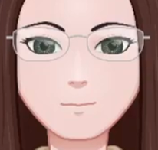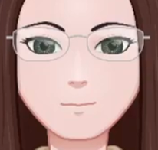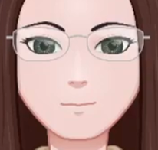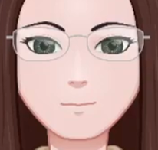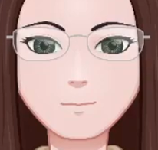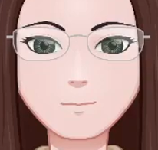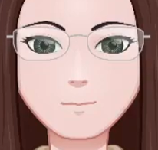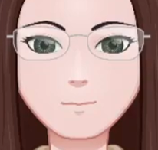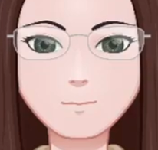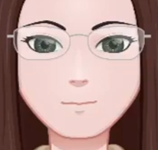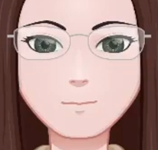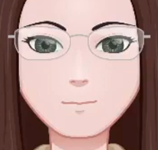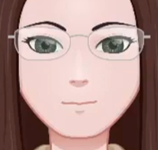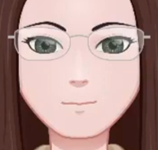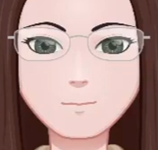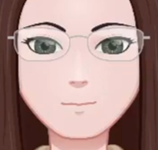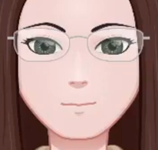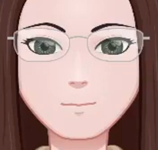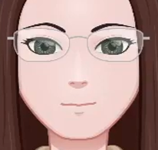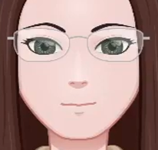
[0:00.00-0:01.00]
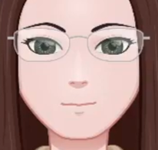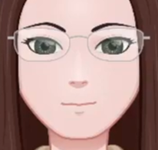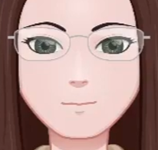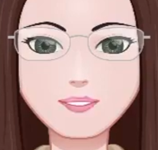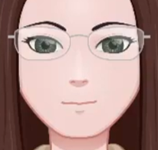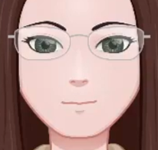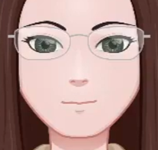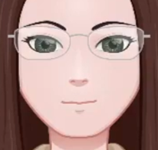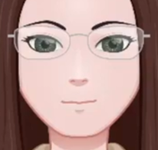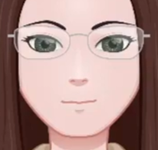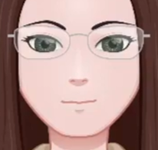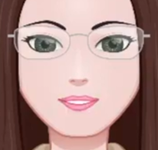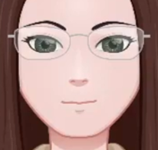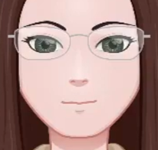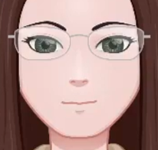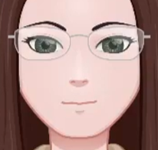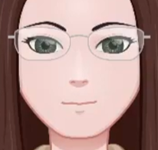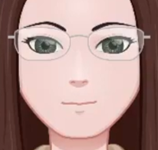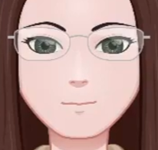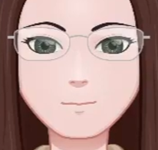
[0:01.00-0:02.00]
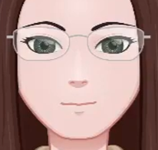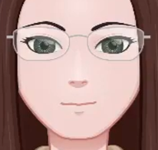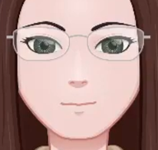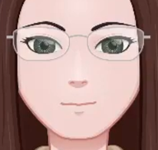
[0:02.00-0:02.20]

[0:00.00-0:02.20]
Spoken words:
And you two get to leave the party.